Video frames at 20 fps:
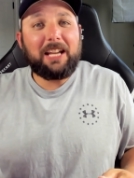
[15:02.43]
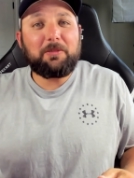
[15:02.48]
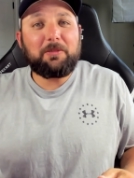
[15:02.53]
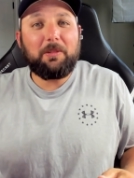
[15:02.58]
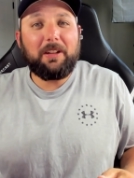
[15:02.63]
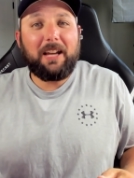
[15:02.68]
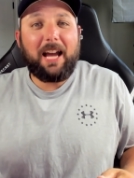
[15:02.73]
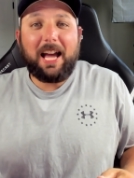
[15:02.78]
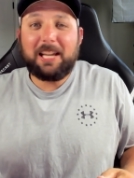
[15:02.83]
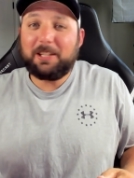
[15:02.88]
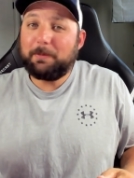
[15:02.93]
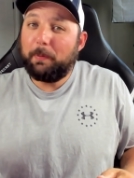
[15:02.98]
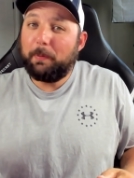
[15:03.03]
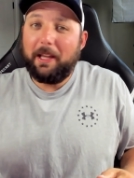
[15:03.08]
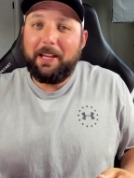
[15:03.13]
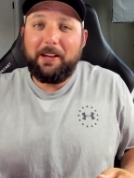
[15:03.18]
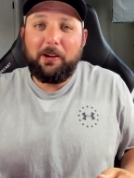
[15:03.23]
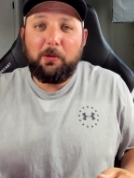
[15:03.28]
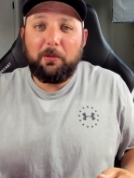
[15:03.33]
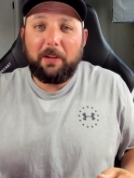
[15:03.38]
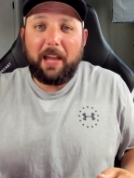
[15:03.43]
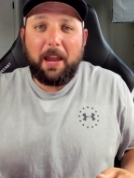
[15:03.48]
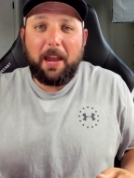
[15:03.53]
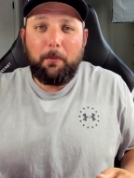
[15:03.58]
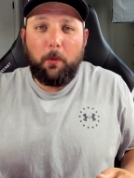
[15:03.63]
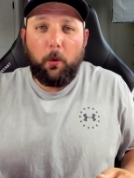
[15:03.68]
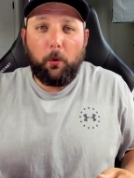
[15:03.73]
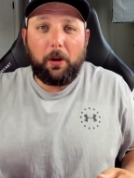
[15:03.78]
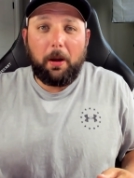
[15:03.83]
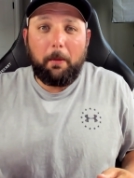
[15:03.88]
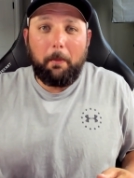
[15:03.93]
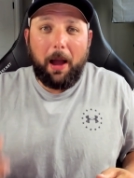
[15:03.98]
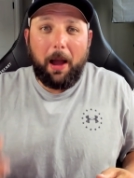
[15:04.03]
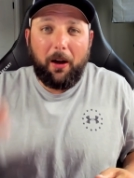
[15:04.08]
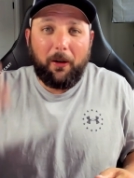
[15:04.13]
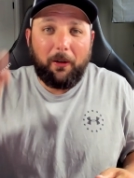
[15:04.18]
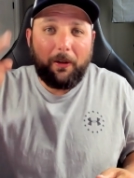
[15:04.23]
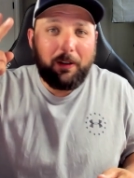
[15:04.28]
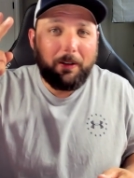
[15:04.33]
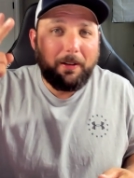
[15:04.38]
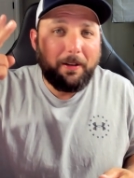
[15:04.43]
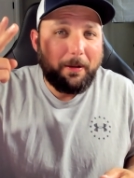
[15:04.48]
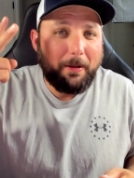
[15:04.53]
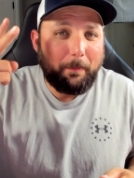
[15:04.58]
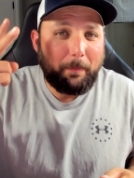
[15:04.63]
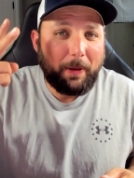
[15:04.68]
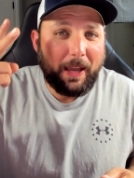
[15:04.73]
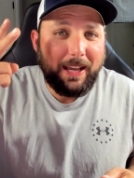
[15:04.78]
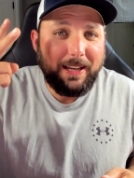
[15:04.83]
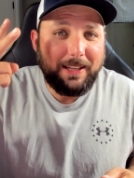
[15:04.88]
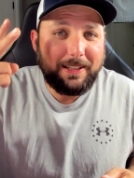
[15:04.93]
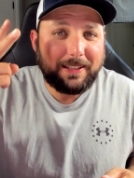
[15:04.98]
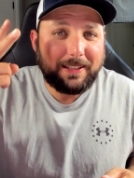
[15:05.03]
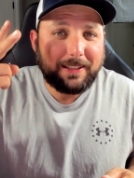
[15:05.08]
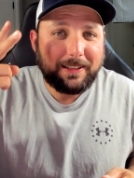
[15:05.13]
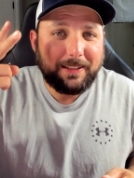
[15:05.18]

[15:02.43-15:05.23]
one, guys, play your own game mode, and I'm out. Peace.